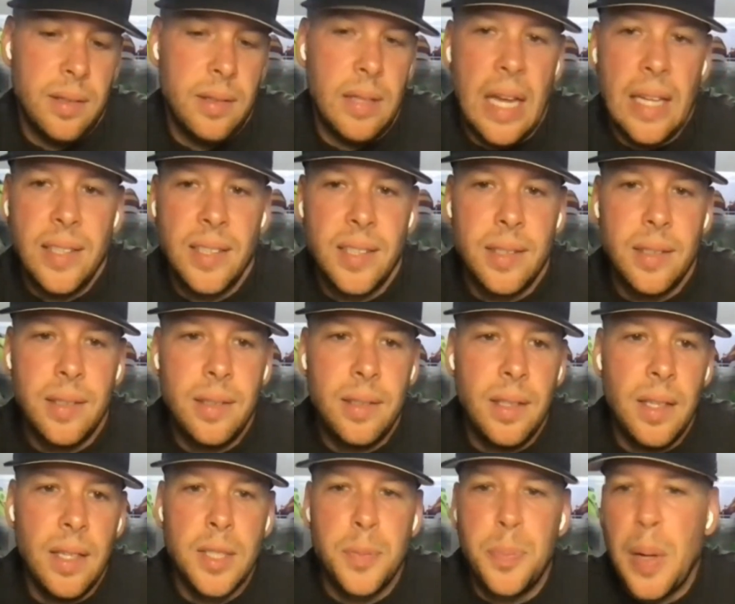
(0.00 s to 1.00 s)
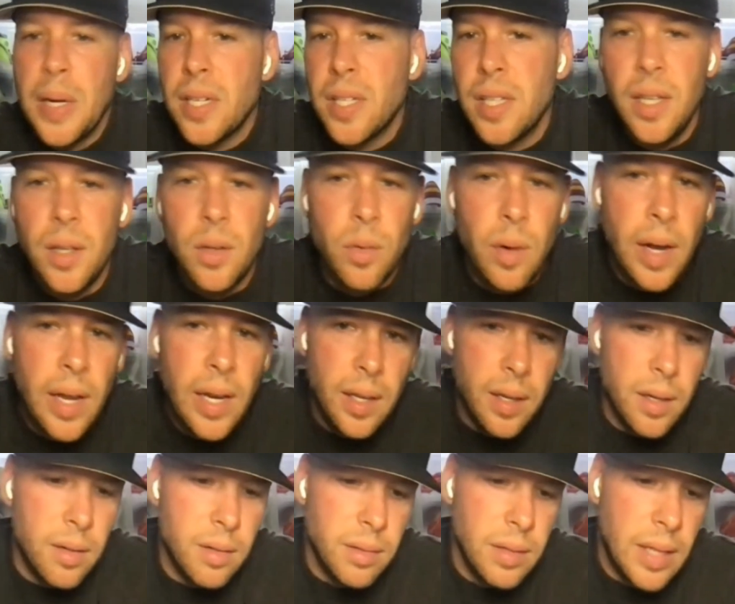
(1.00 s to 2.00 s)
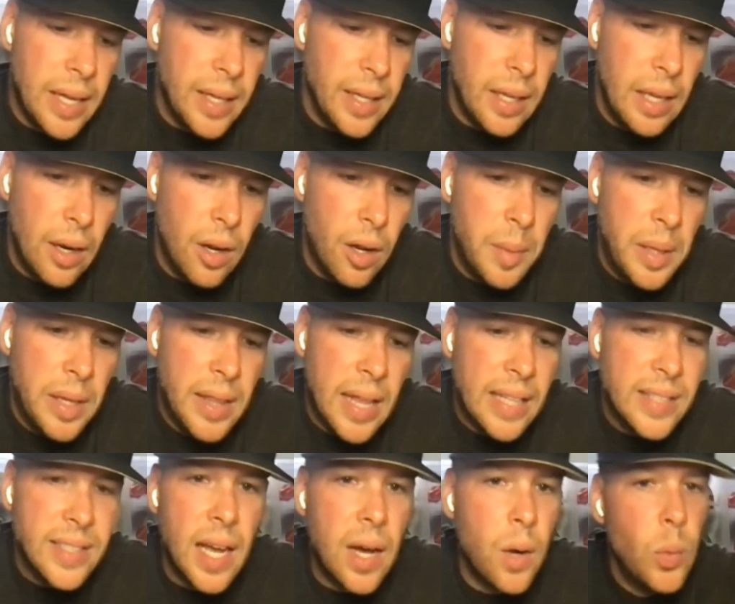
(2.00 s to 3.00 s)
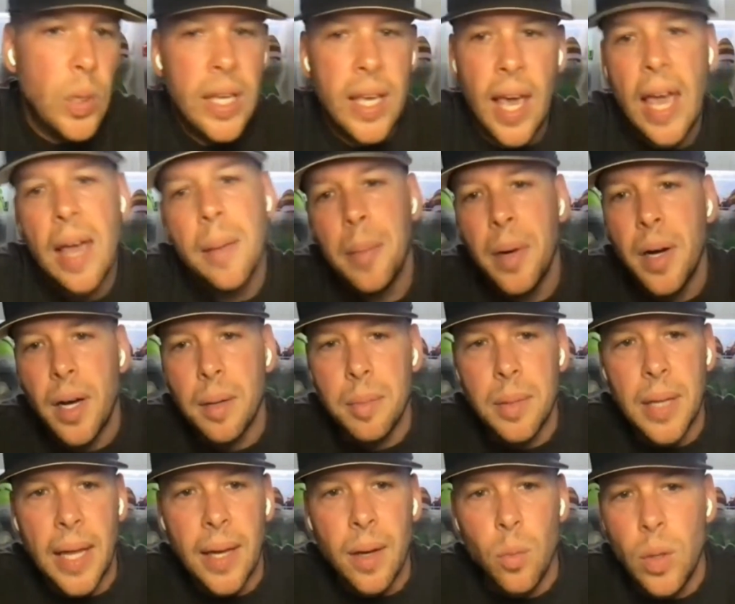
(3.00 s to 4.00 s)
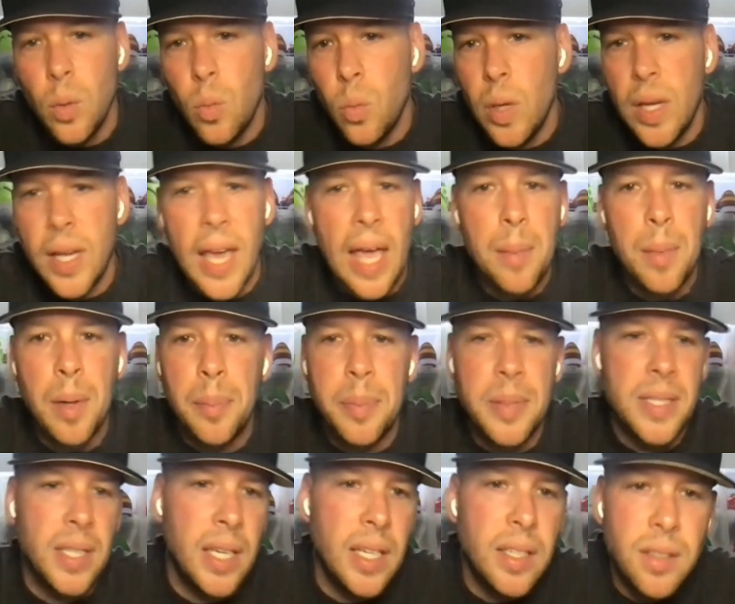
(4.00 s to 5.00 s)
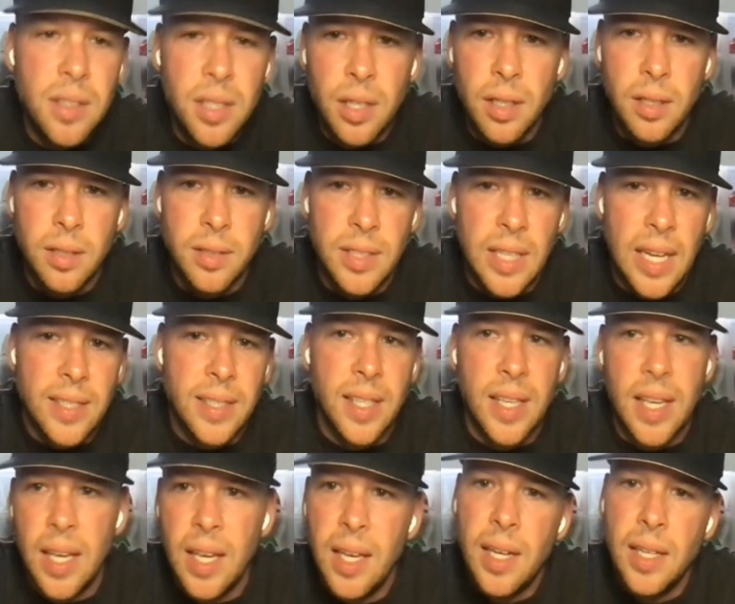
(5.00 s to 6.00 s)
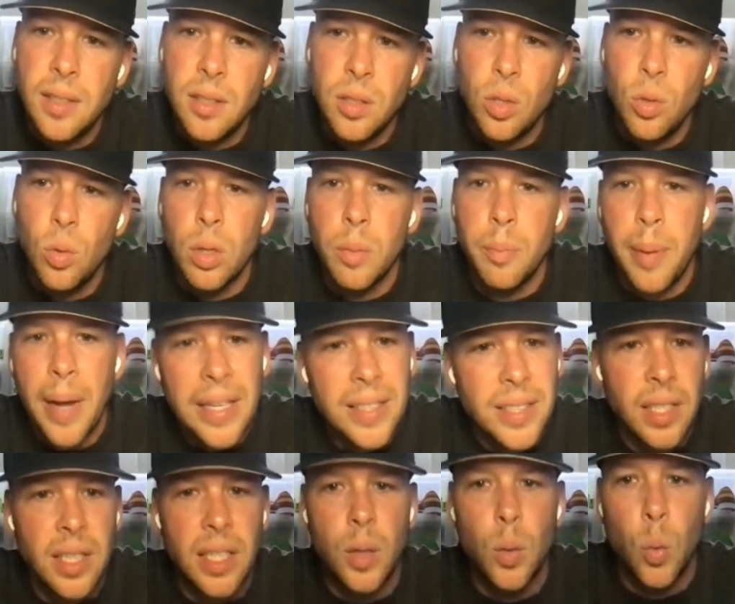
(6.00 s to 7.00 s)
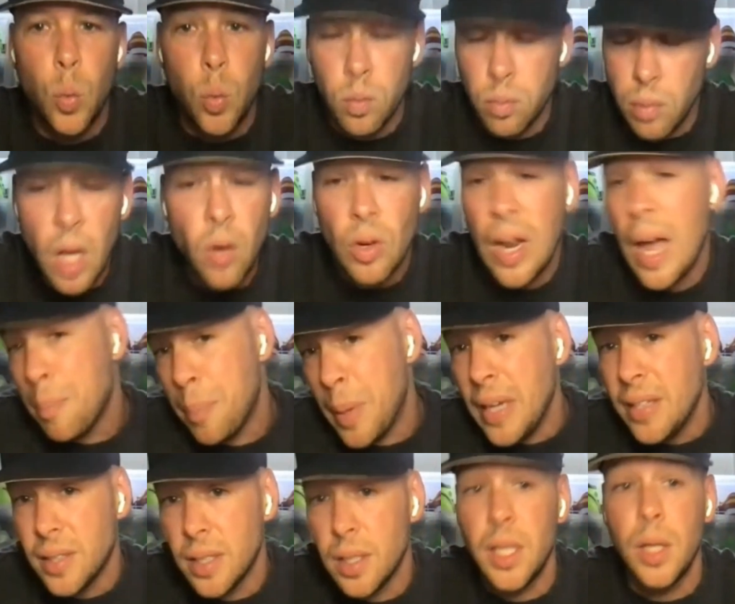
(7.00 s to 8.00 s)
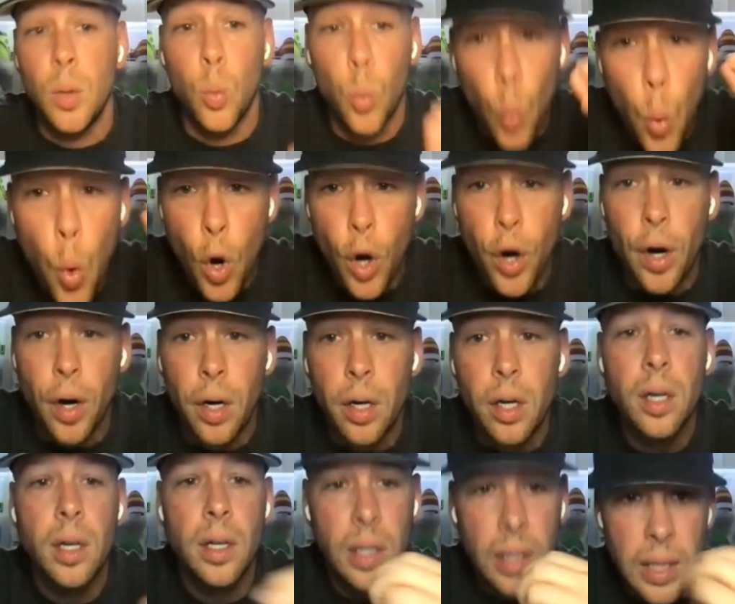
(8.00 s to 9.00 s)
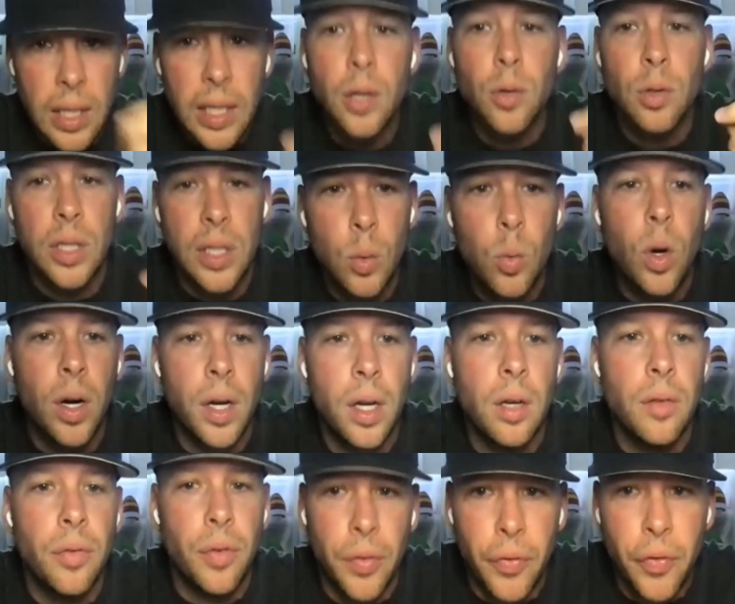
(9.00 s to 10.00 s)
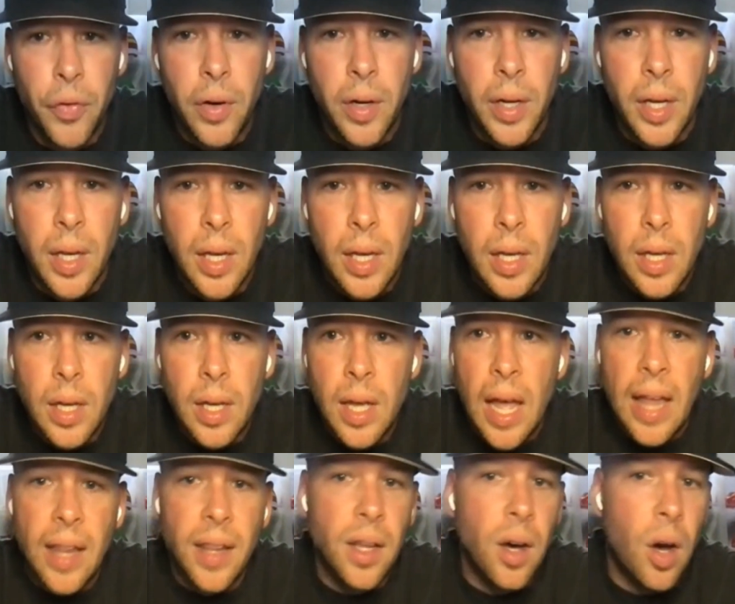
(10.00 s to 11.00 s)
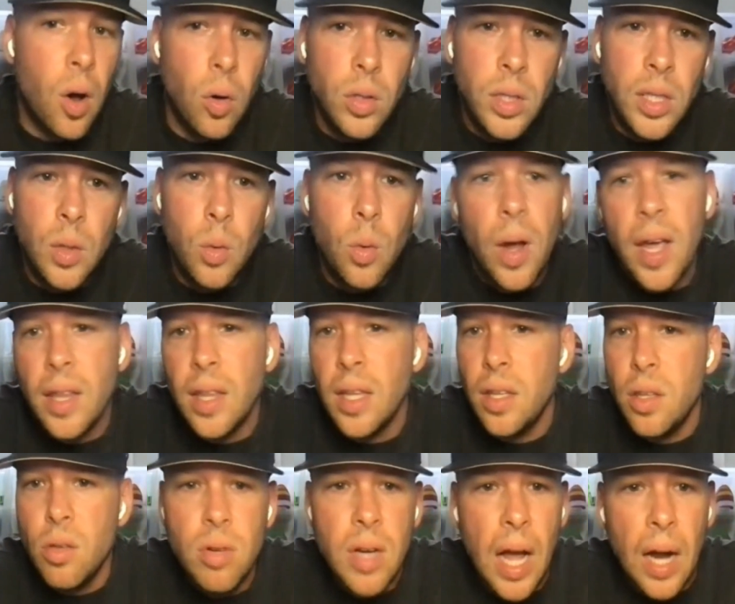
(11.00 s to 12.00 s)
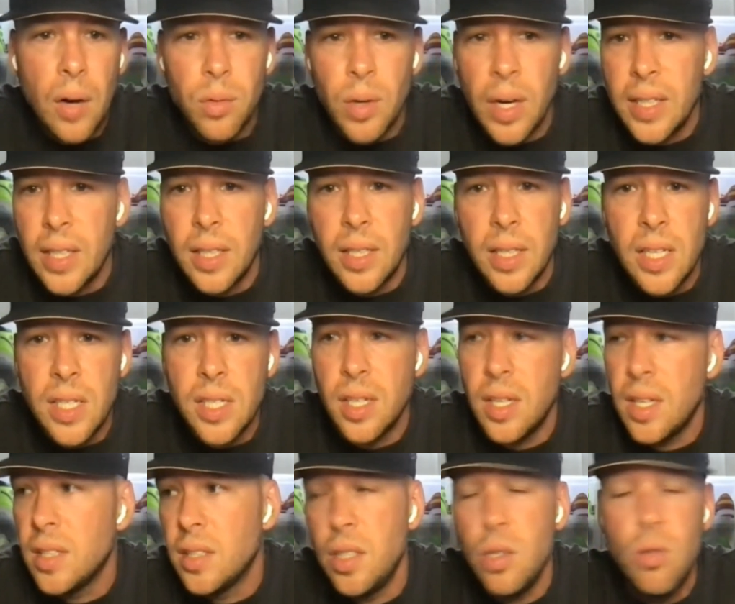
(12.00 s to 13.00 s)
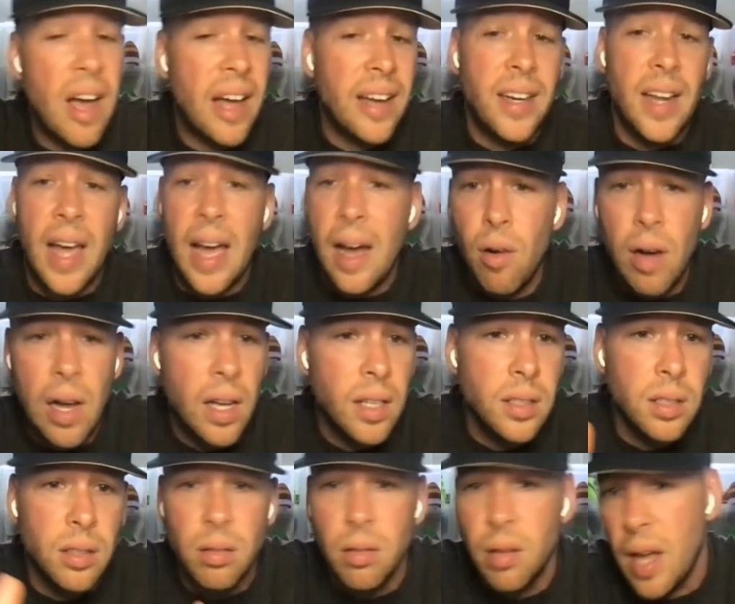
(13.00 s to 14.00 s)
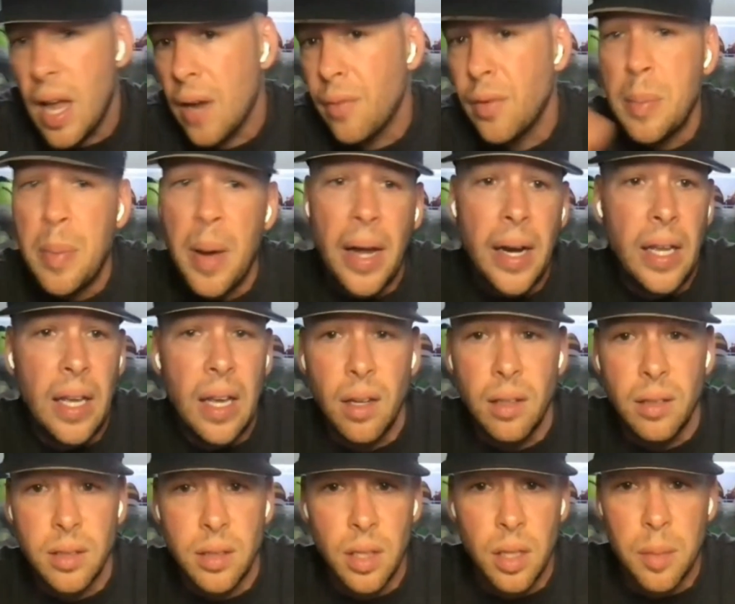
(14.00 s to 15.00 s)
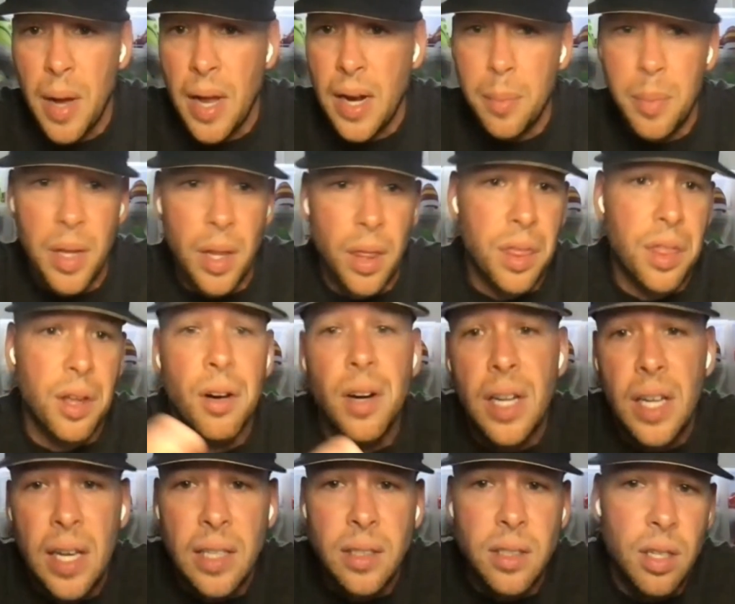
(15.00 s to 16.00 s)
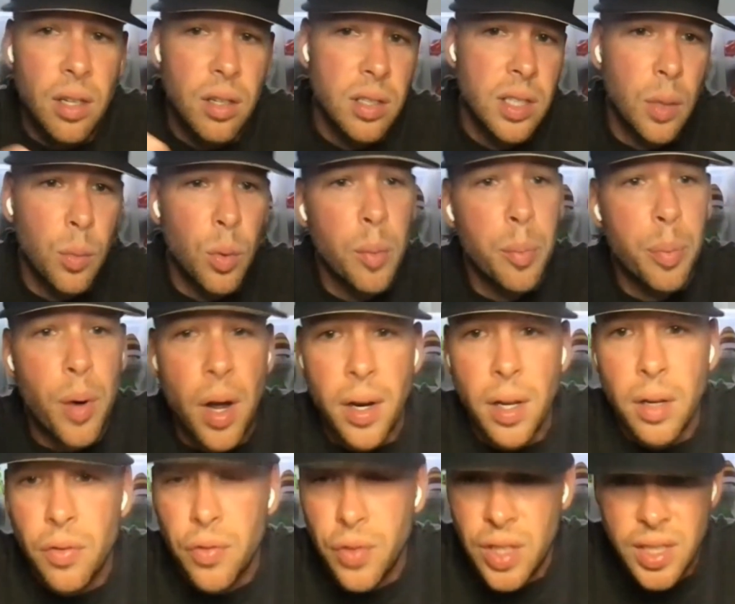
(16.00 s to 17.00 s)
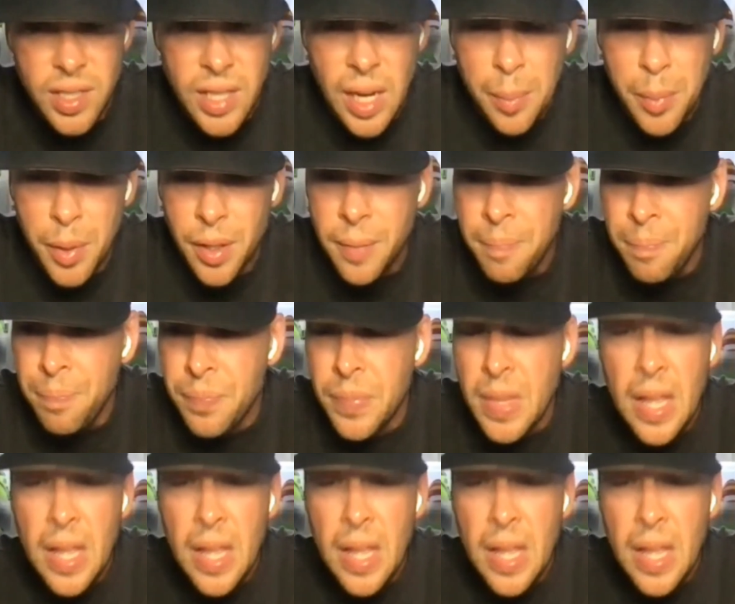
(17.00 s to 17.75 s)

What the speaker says: that's especially in radio, like, that's how we came up. Like we came up as interns, as kids who were were literally working for free. And the only way that you got recognition is you had to out hustle everybody else. There might have been 30 interns that were brought in for the summer.